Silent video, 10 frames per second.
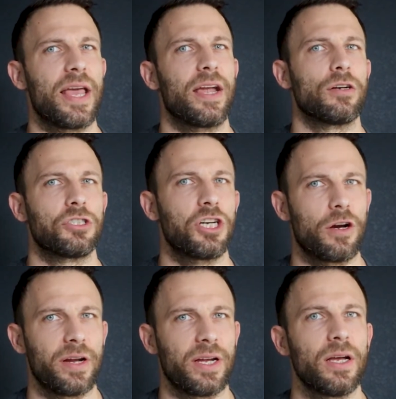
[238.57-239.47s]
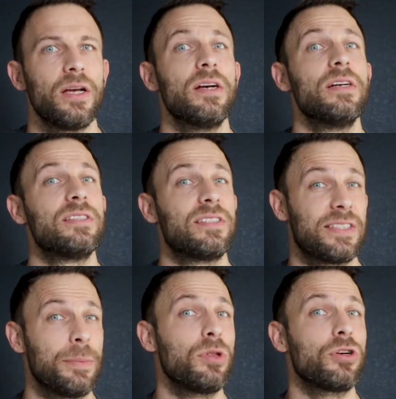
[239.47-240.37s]
they are sharing,
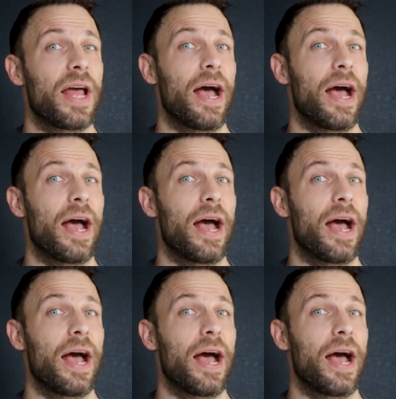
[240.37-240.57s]
similar to